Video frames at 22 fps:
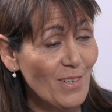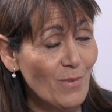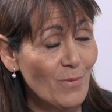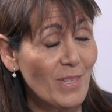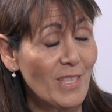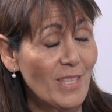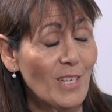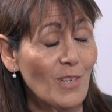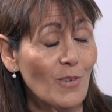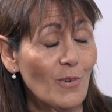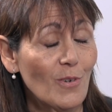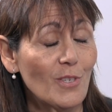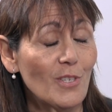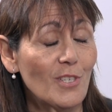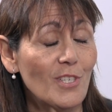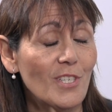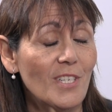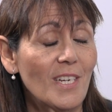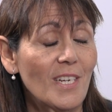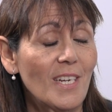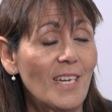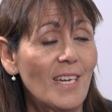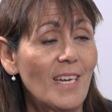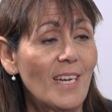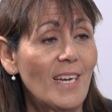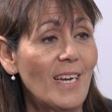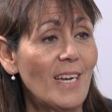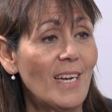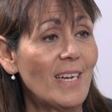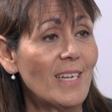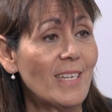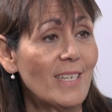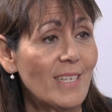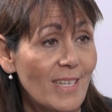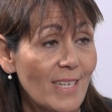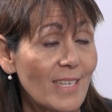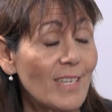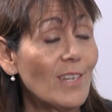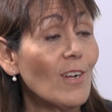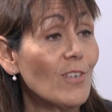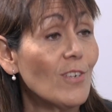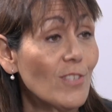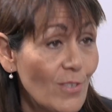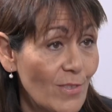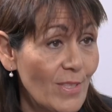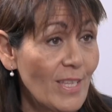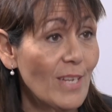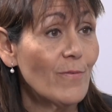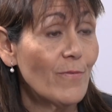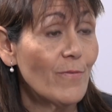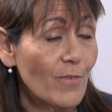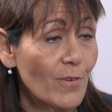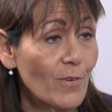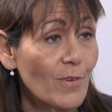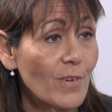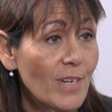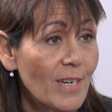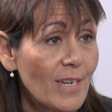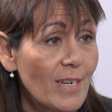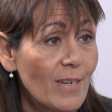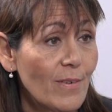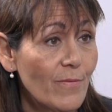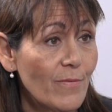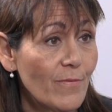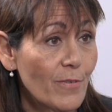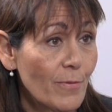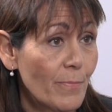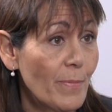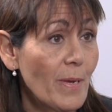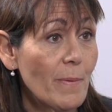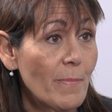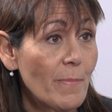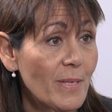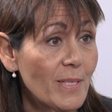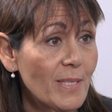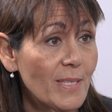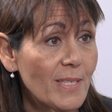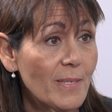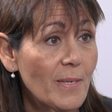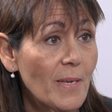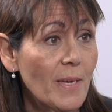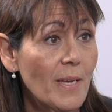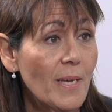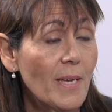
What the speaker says: with a launch, and also then for payments